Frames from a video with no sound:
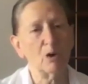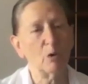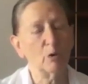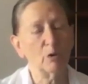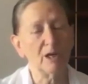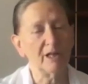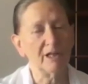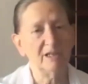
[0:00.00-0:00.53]

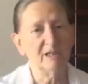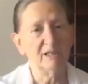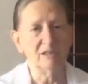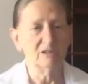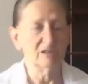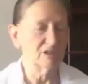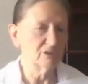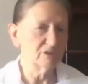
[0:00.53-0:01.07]
okay
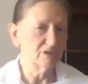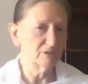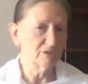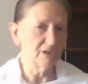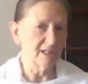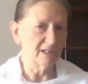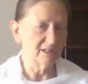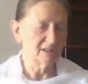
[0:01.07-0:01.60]
to do
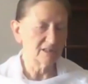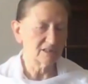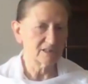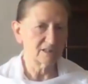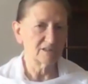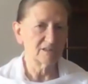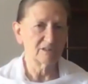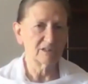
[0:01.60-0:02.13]
that
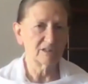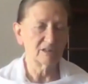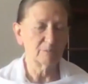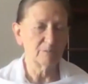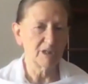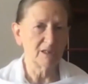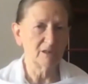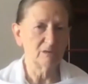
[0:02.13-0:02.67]

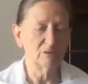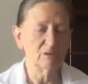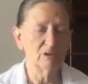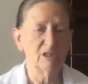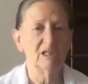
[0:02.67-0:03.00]
somehow.